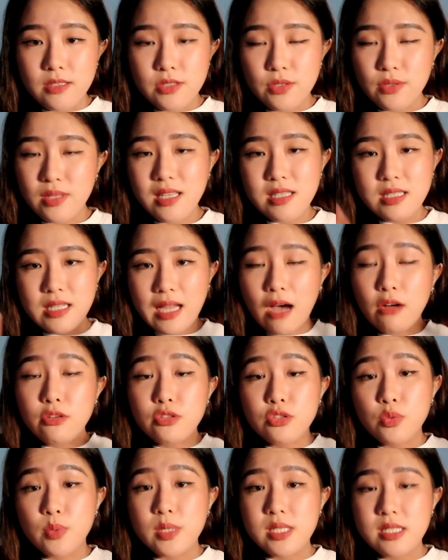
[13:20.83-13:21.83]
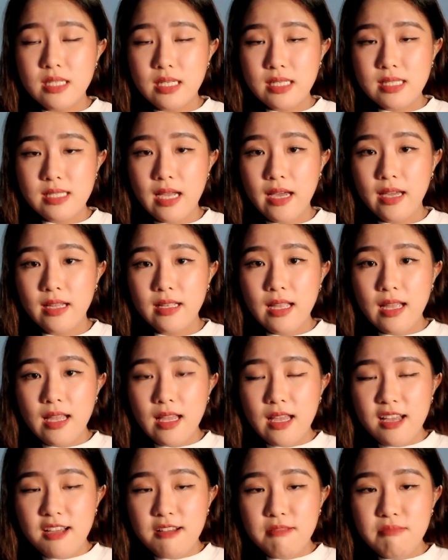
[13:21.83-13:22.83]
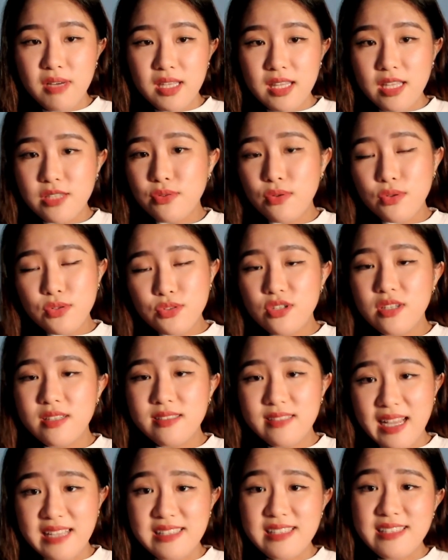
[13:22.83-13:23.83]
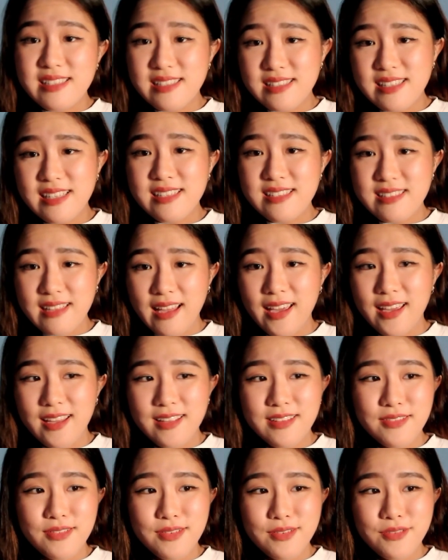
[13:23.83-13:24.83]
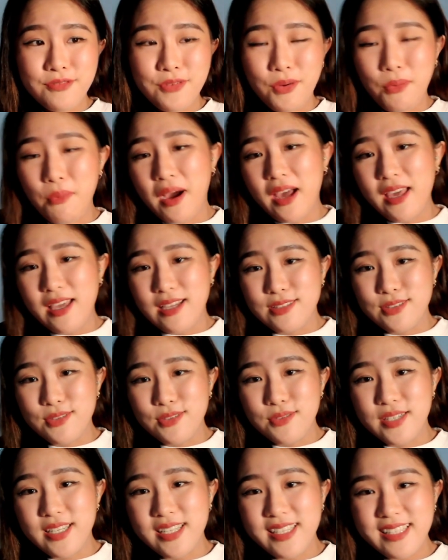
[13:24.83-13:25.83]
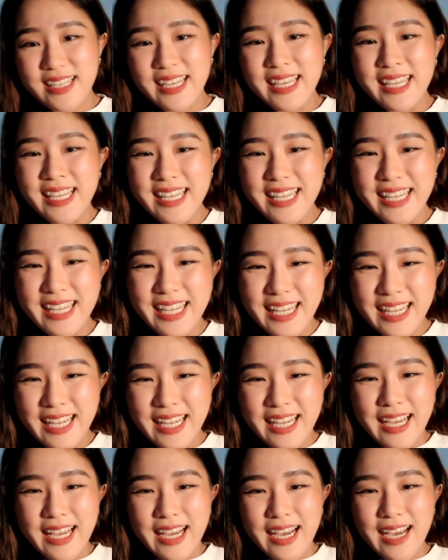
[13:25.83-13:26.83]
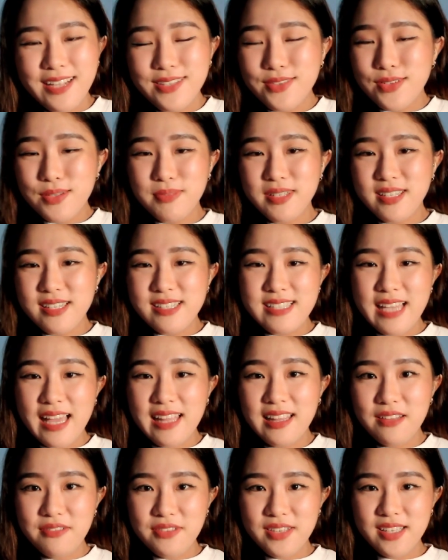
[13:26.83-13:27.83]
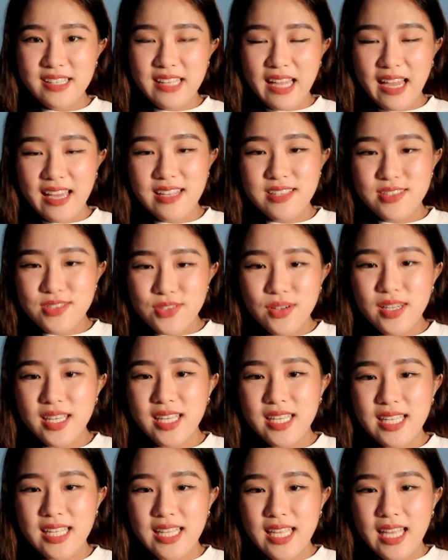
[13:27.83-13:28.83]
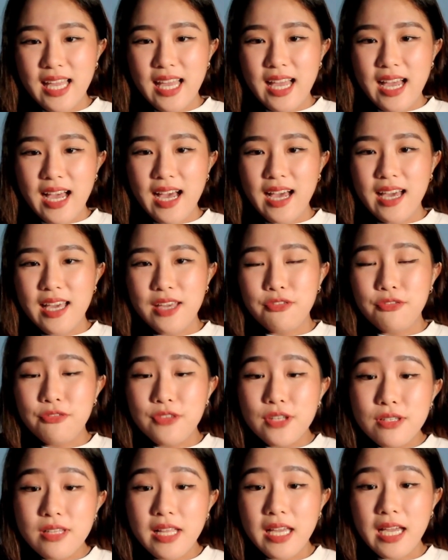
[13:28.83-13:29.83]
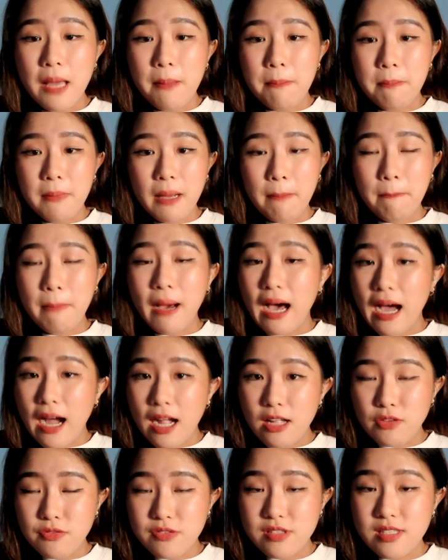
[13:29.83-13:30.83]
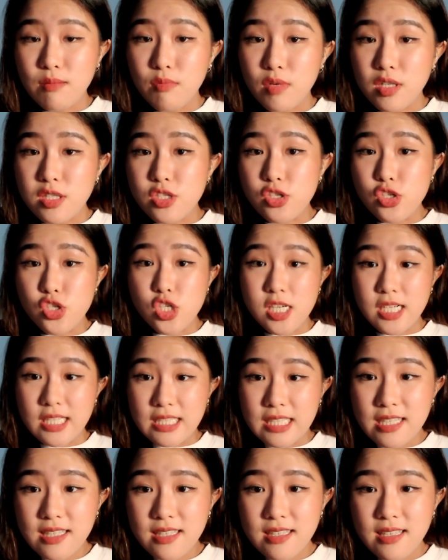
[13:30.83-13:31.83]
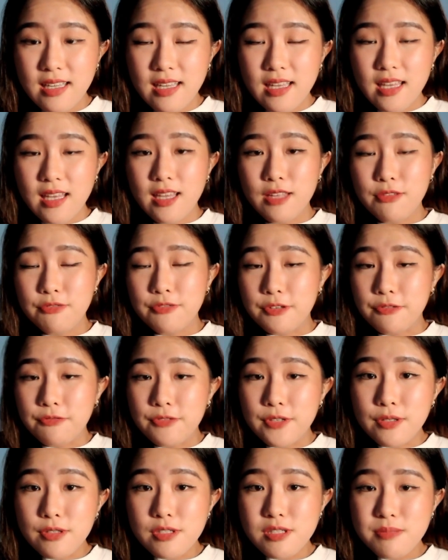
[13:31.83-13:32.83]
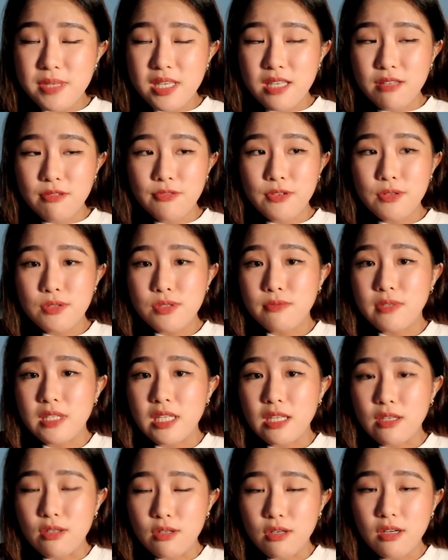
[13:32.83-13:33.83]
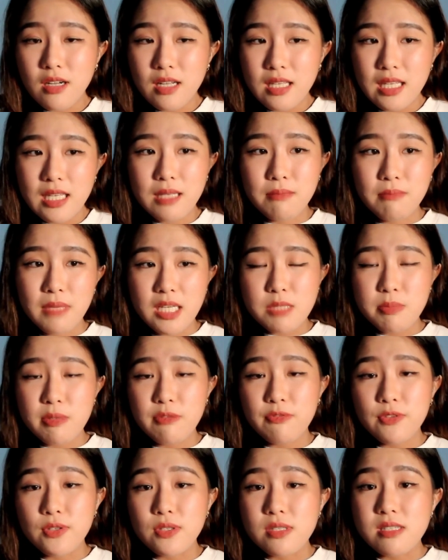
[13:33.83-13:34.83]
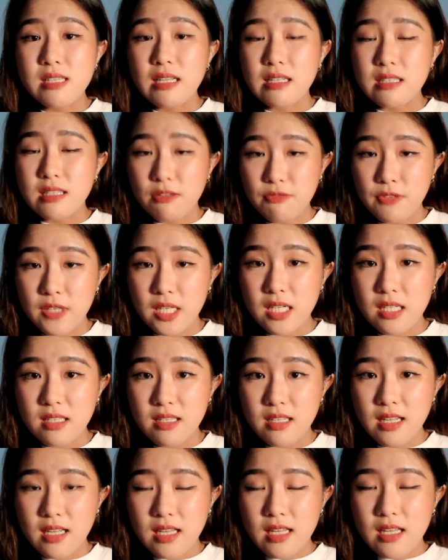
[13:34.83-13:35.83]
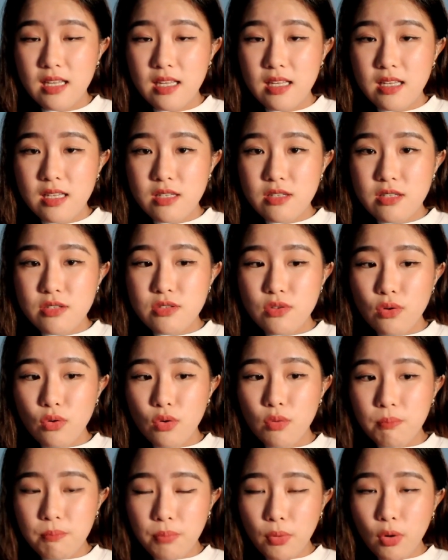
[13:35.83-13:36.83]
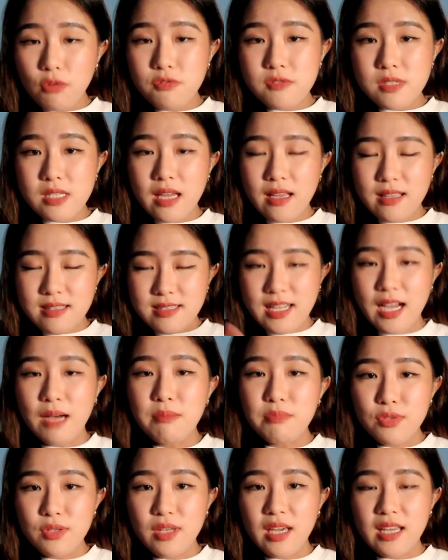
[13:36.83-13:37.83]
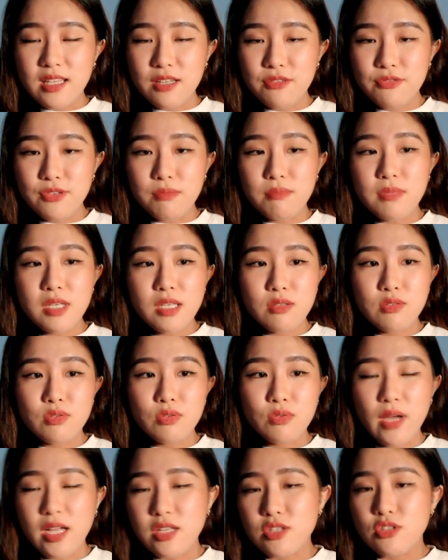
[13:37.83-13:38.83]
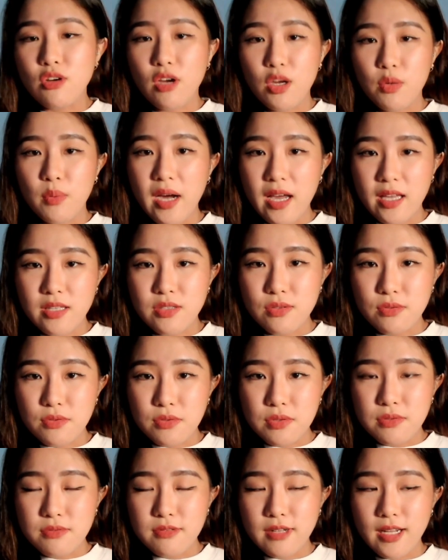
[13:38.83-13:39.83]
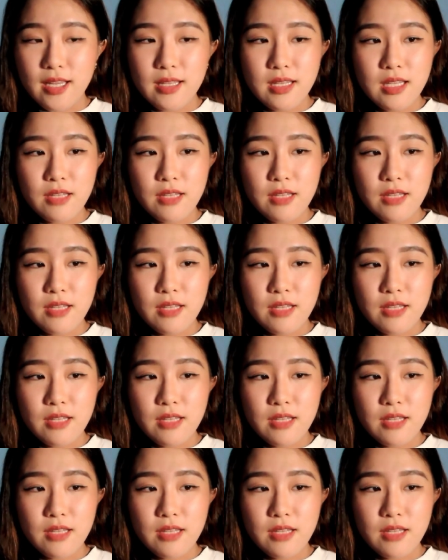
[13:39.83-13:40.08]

So that's the altruistic side. But there's also a narcissistic side for why I do it. I do it because I love it. I enjoy it. I feel like I'm a part of someone's journey. It fulfills me. It feels really good. It makes me feel significant. So both sides come together for me to enjoy what I do, right?